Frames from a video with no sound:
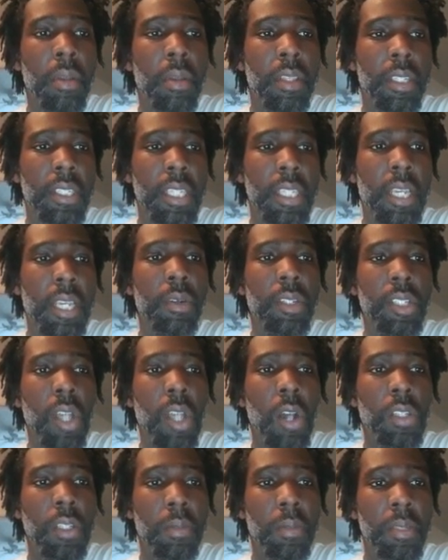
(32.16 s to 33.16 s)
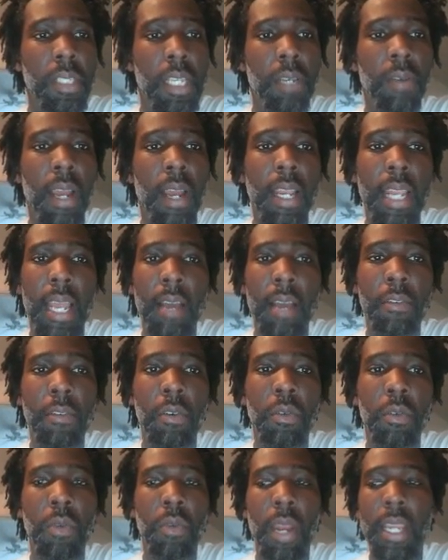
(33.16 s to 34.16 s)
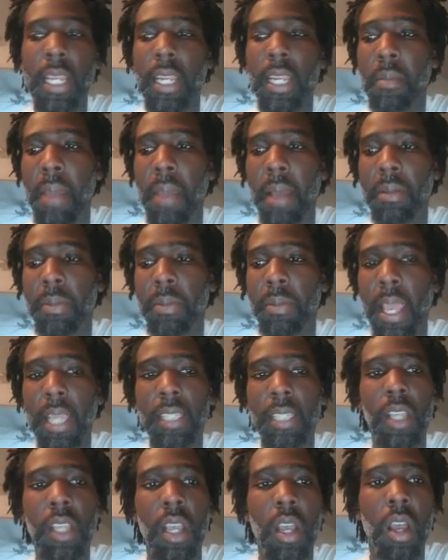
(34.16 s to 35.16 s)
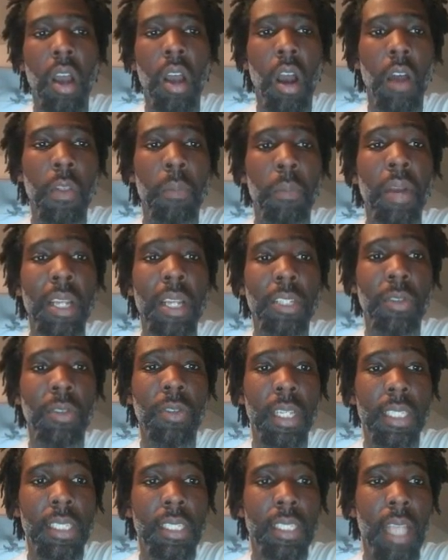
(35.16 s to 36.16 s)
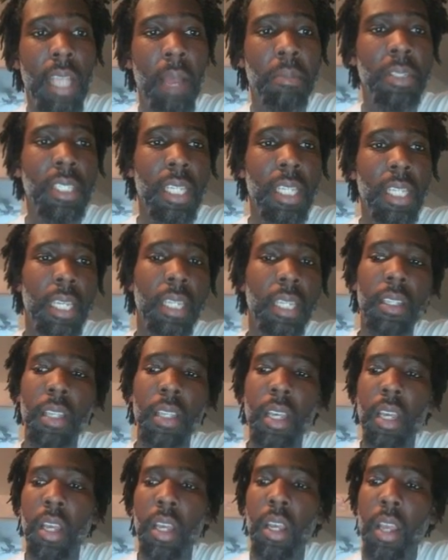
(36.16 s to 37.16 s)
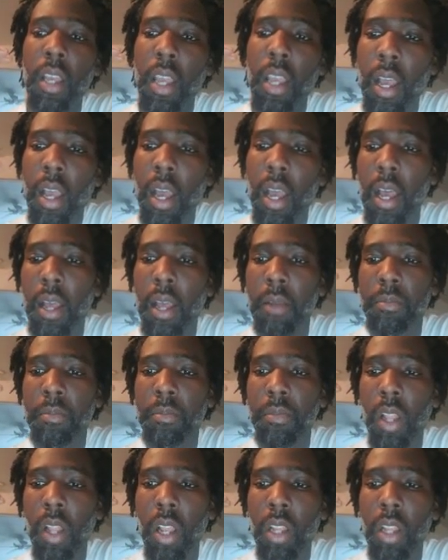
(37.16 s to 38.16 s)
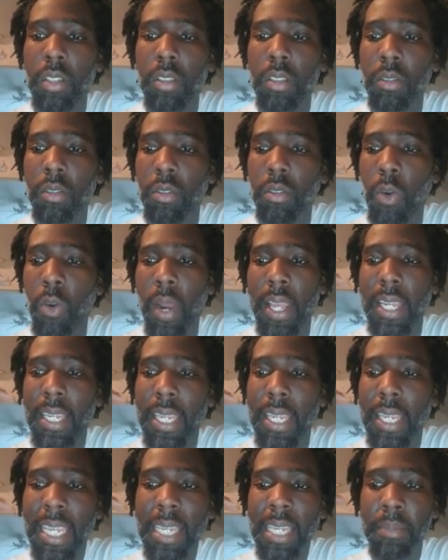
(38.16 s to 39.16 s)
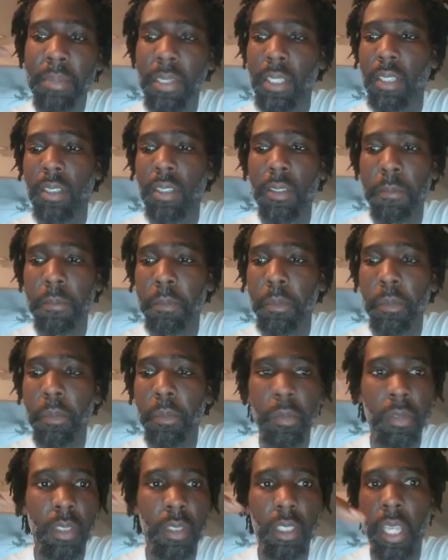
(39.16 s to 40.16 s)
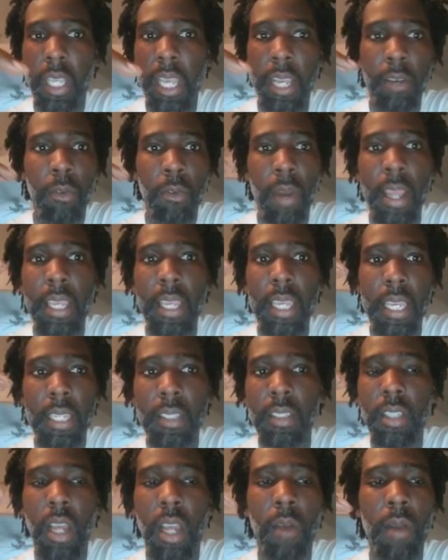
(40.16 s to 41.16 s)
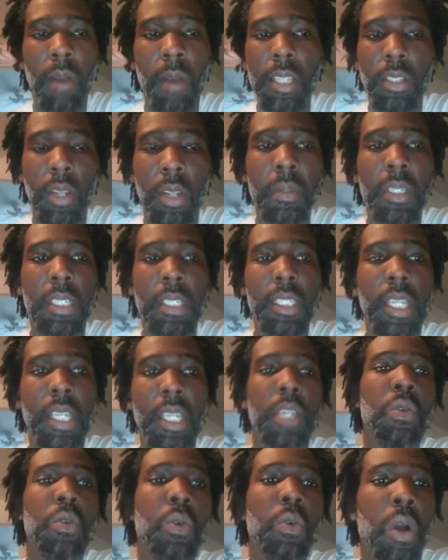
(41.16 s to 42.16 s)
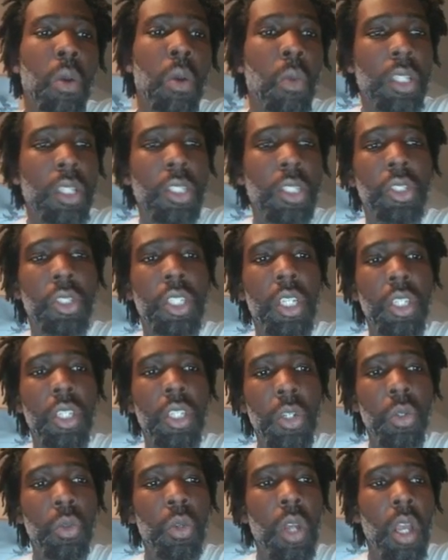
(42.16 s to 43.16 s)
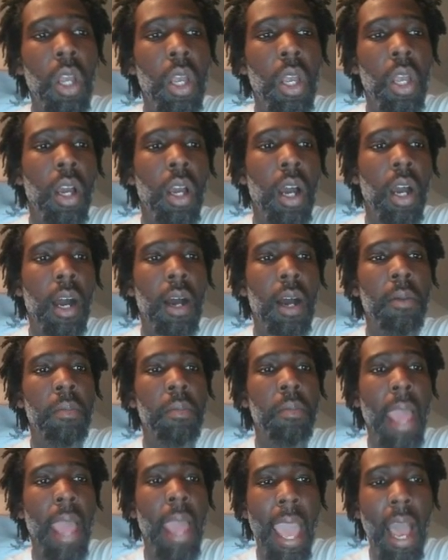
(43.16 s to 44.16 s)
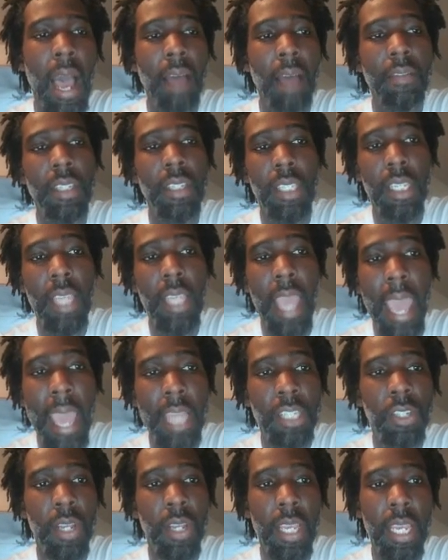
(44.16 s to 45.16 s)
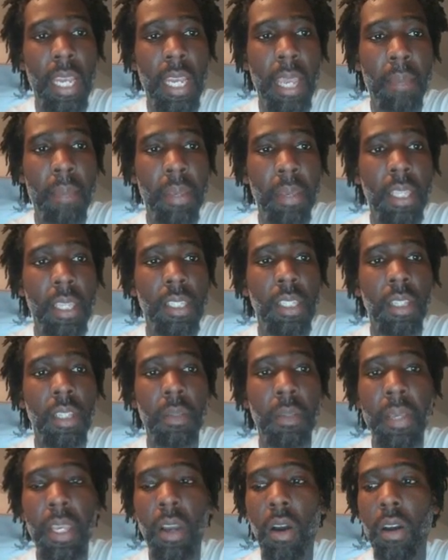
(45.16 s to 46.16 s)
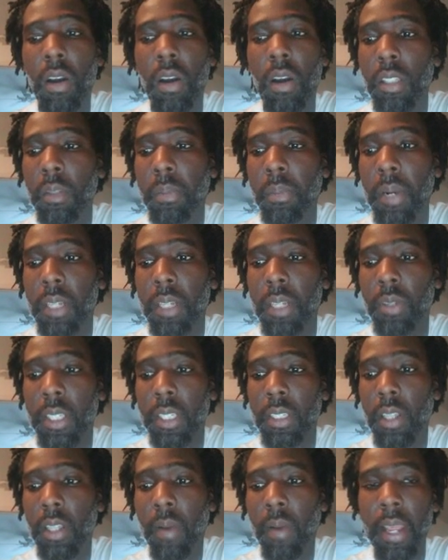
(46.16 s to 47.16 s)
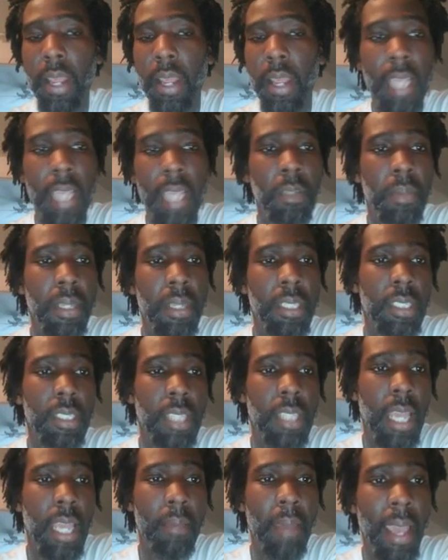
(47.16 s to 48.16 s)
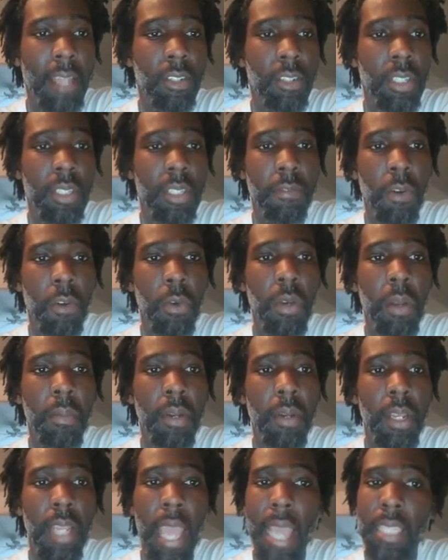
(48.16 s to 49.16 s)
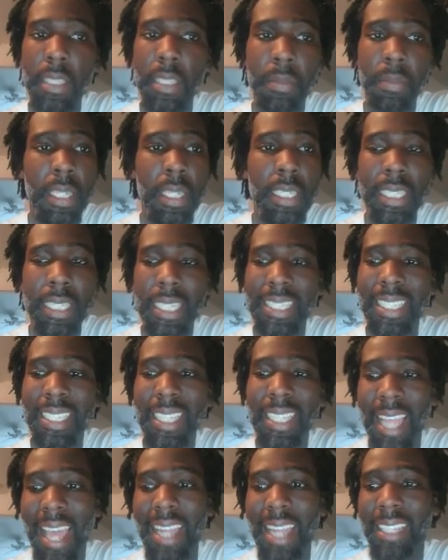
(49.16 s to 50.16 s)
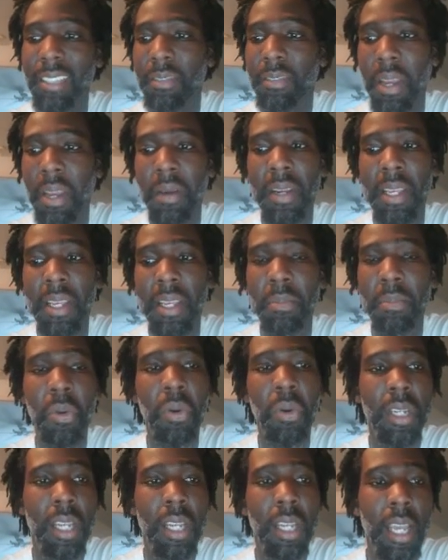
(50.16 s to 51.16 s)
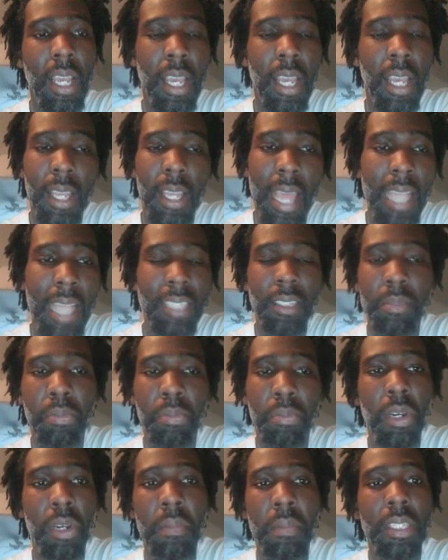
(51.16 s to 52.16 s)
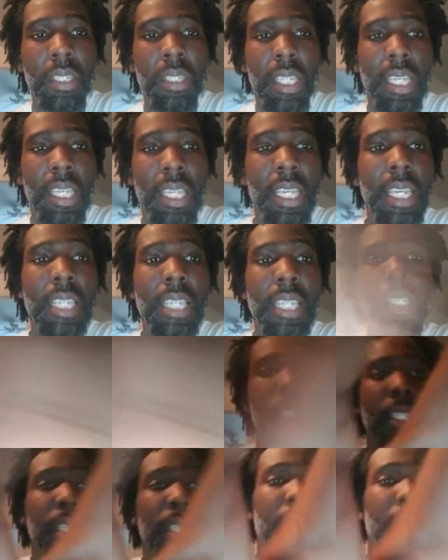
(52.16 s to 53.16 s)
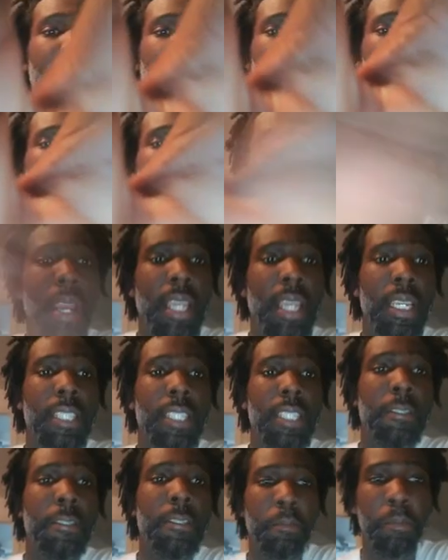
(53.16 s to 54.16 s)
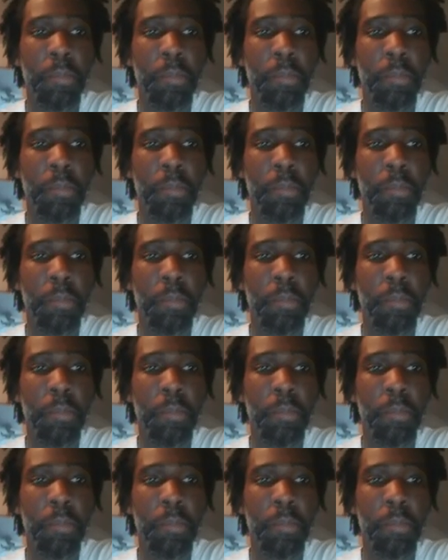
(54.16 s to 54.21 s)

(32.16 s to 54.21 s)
But the secret sauce I'm seeing right now for ranking in the Maps packs are the press releases. I'm seeing uh, great leaps in rankings. All right, so let me just tell you what you should do. Obviously, add your NAP to the PR, to the press release. All right, add your business name, address, and phone number. It has to be consistent. That is very important. That's pretty much the key to getting these rankings.